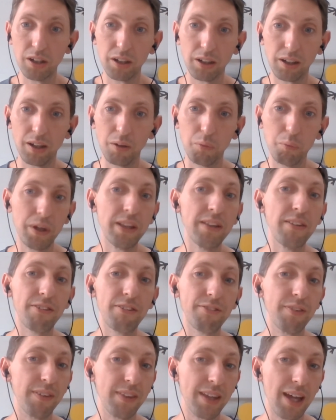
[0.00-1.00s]
are wins
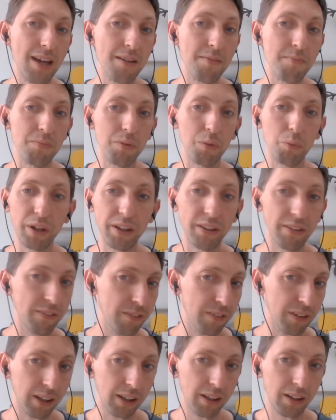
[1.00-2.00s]
for them, wins
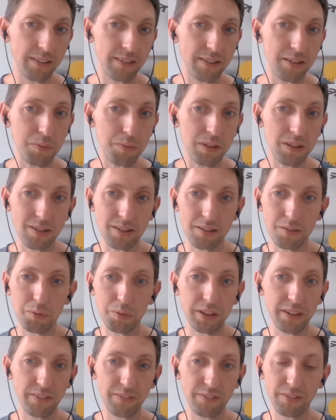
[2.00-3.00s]
for their customers, and
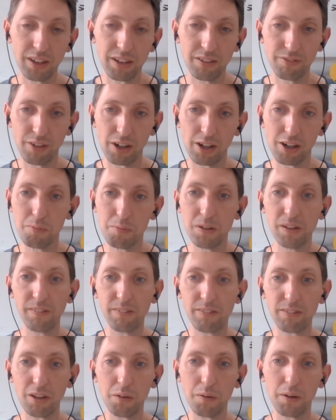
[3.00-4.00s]
wins for the environment.
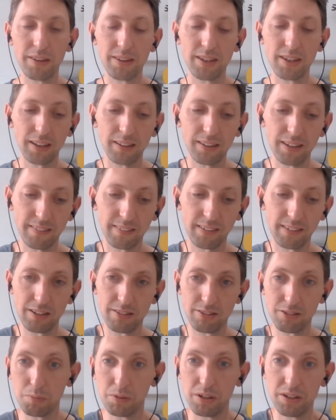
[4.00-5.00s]
So I think this
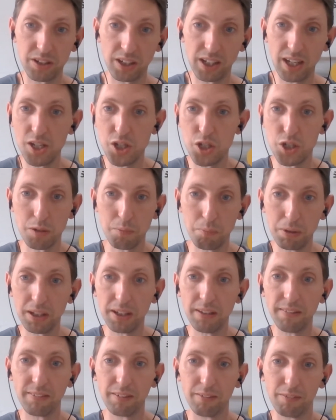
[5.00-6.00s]
customer education
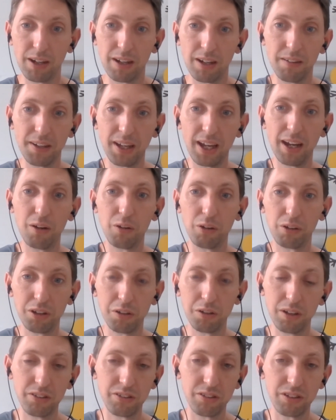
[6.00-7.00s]
piece around how can
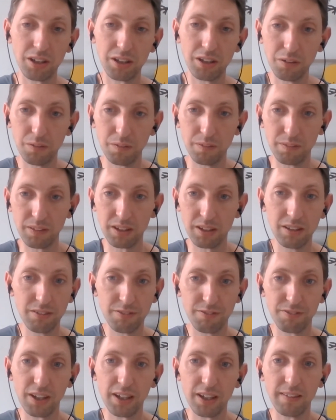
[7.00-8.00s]
you actually use the
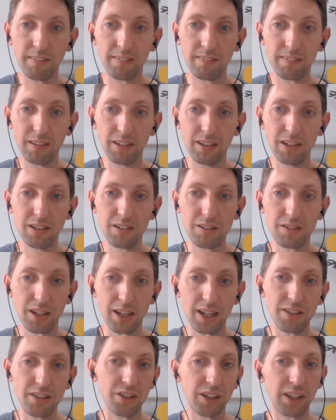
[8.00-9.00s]
interface to
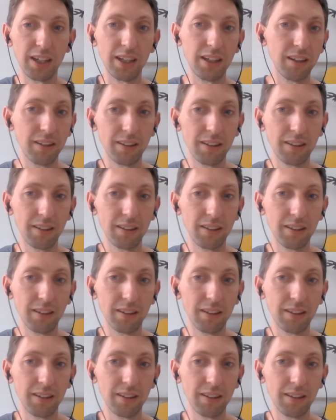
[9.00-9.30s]
educate